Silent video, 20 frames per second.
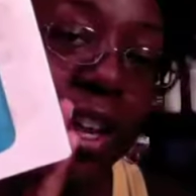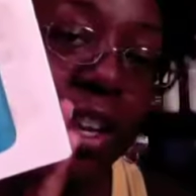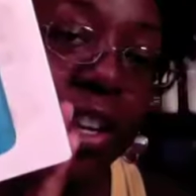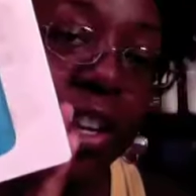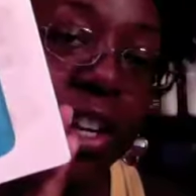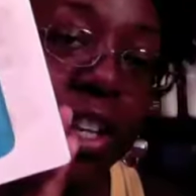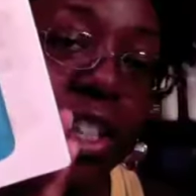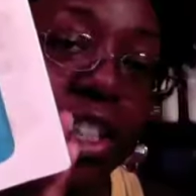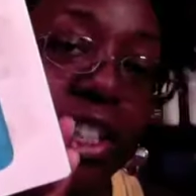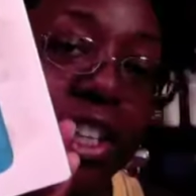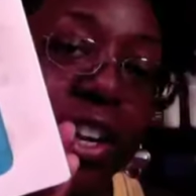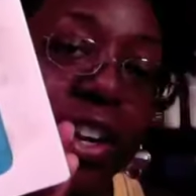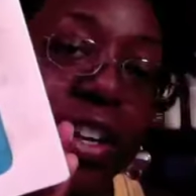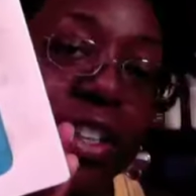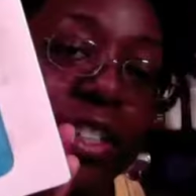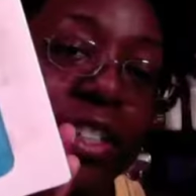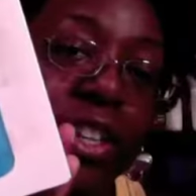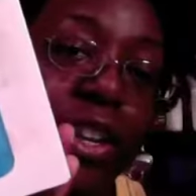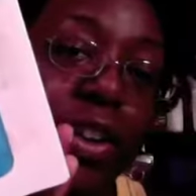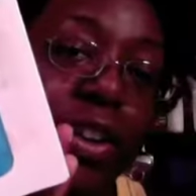You get cherry
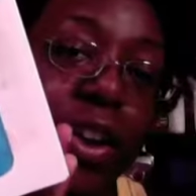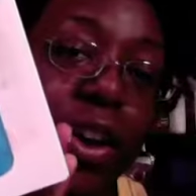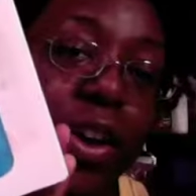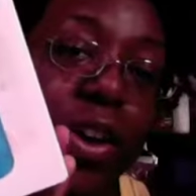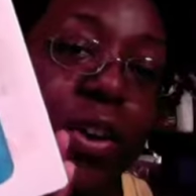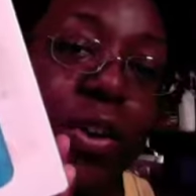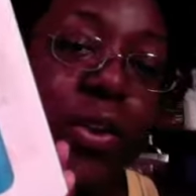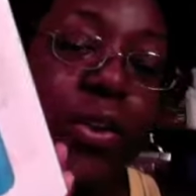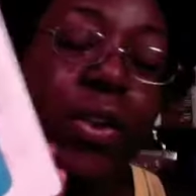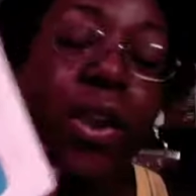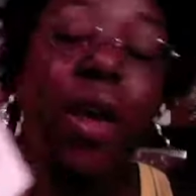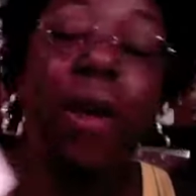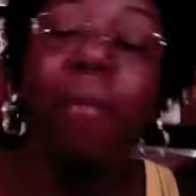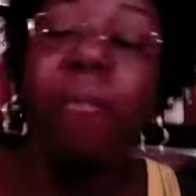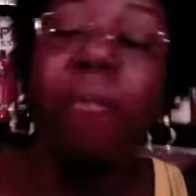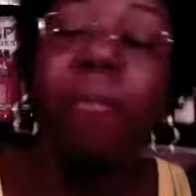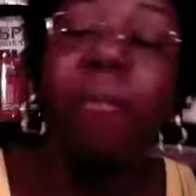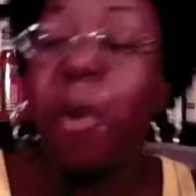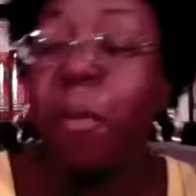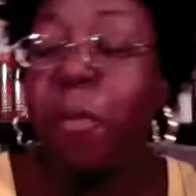snow cone,
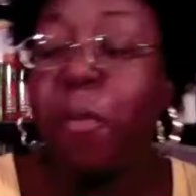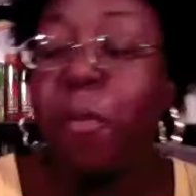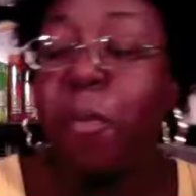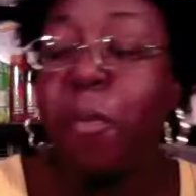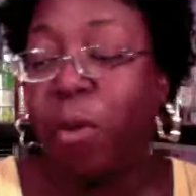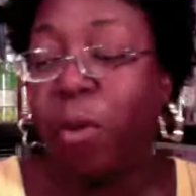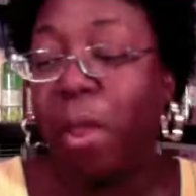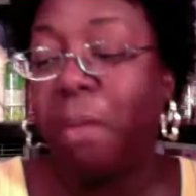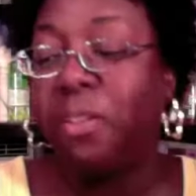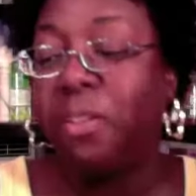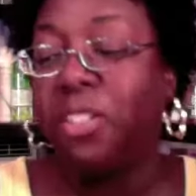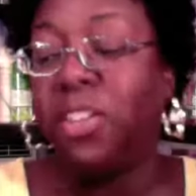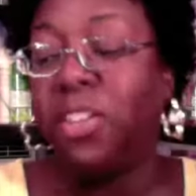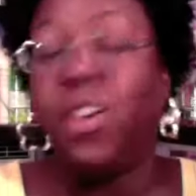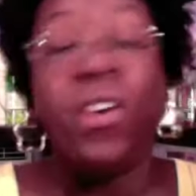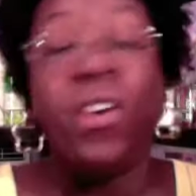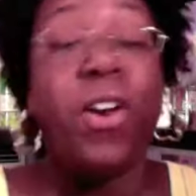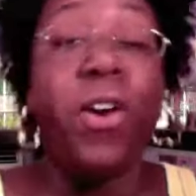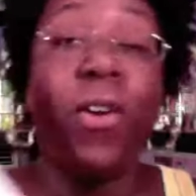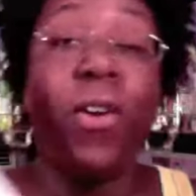purple grape snow
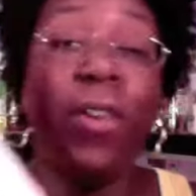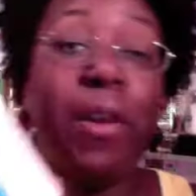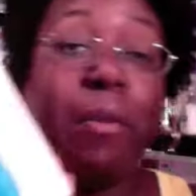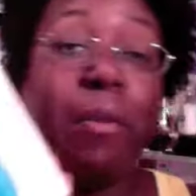cone, and